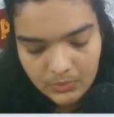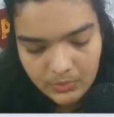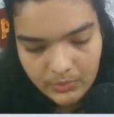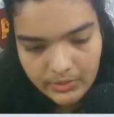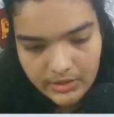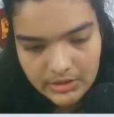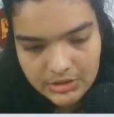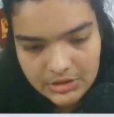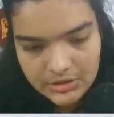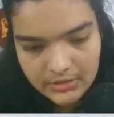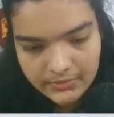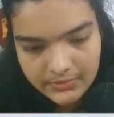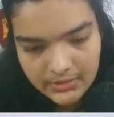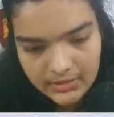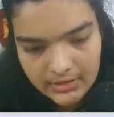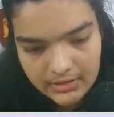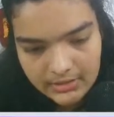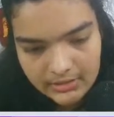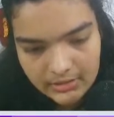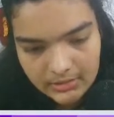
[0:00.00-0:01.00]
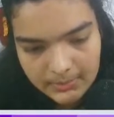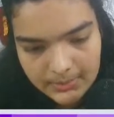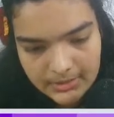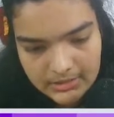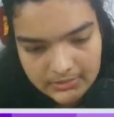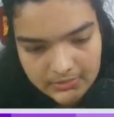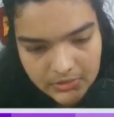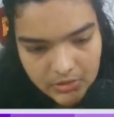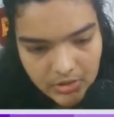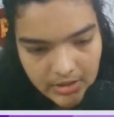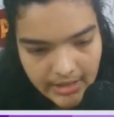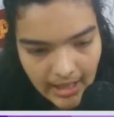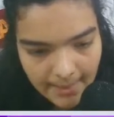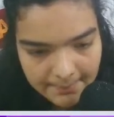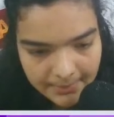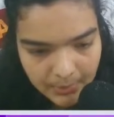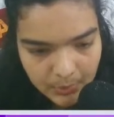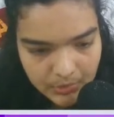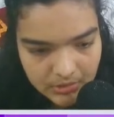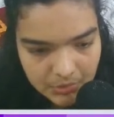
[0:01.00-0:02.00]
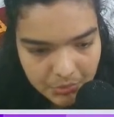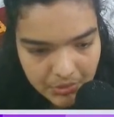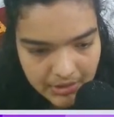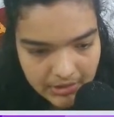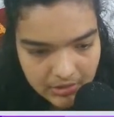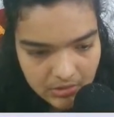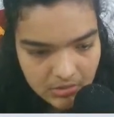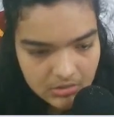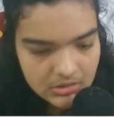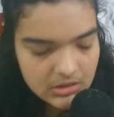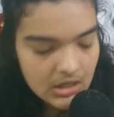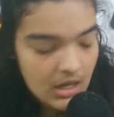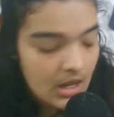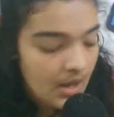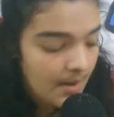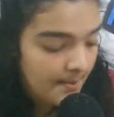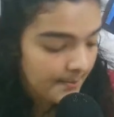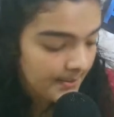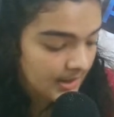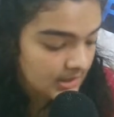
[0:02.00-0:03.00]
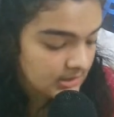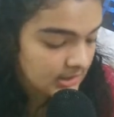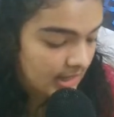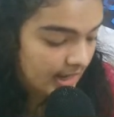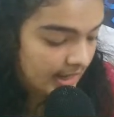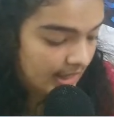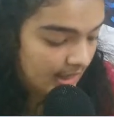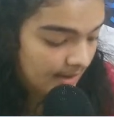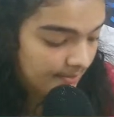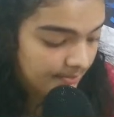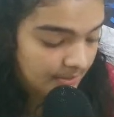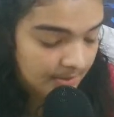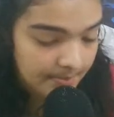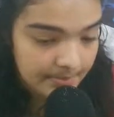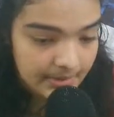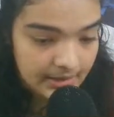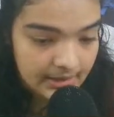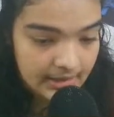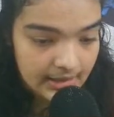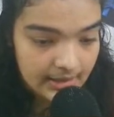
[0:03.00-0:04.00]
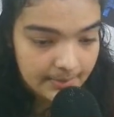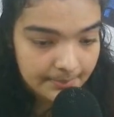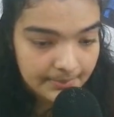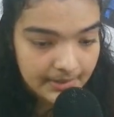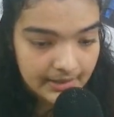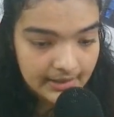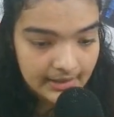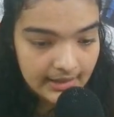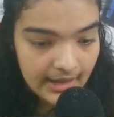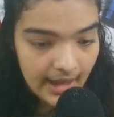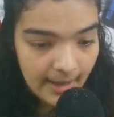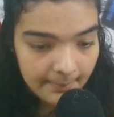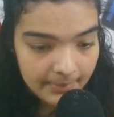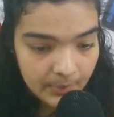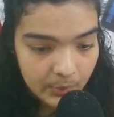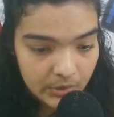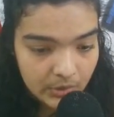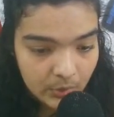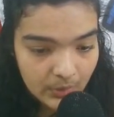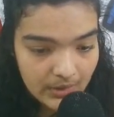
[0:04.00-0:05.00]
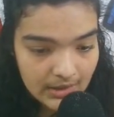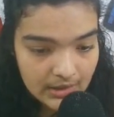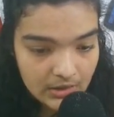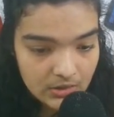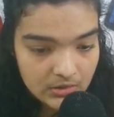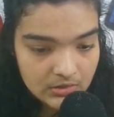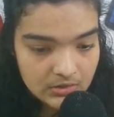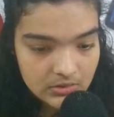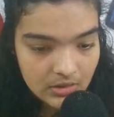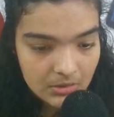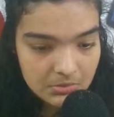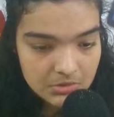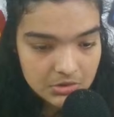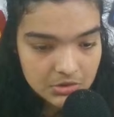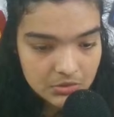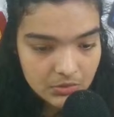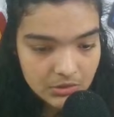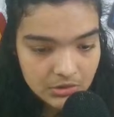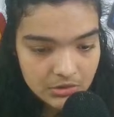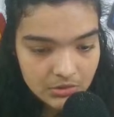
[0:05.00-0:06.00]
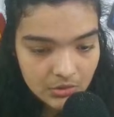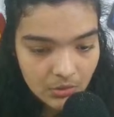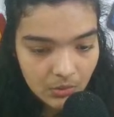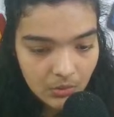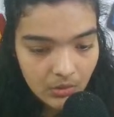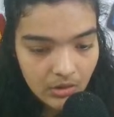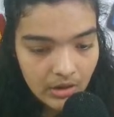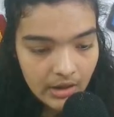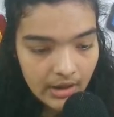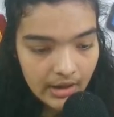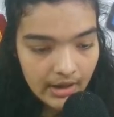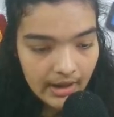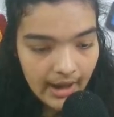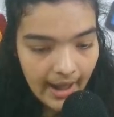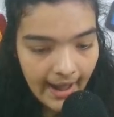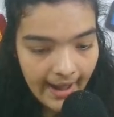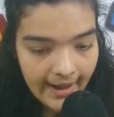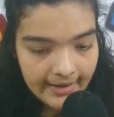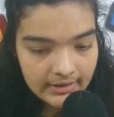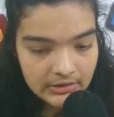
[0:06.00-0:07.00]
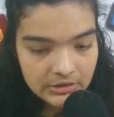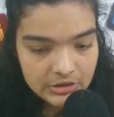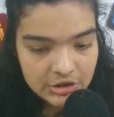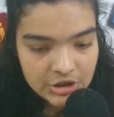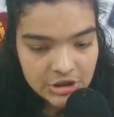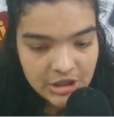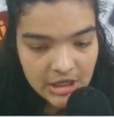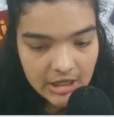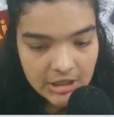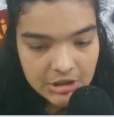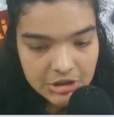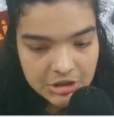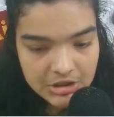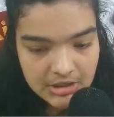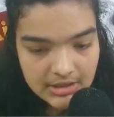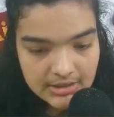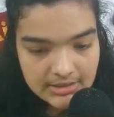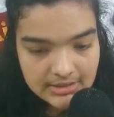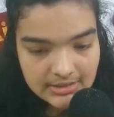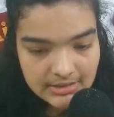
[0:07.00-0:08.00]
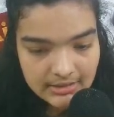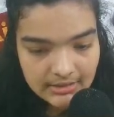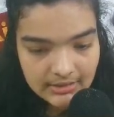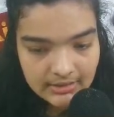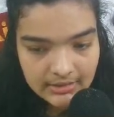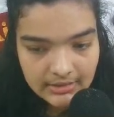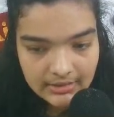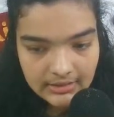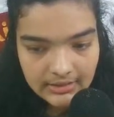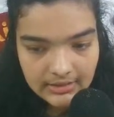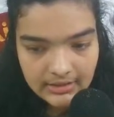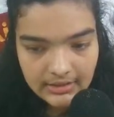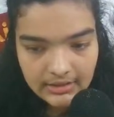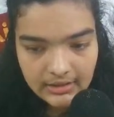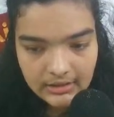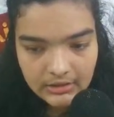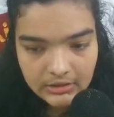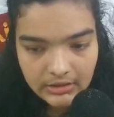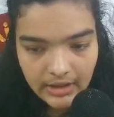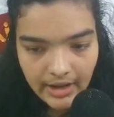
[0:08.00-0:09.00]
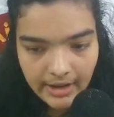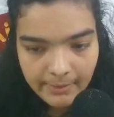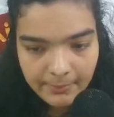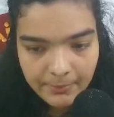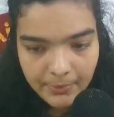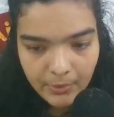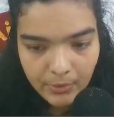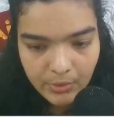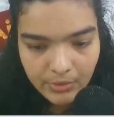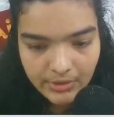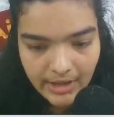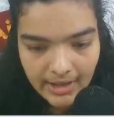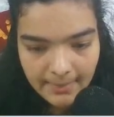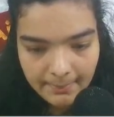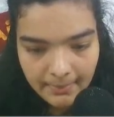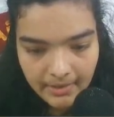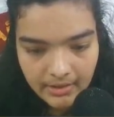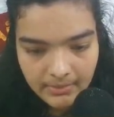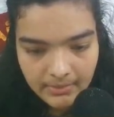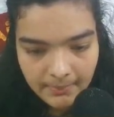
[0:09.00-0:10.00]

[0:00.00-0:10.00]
We can shift it a little bit if you're not happy with the way it looks, but I am completely happy with the way it looks, so I'm just going to go and change this E and prototype it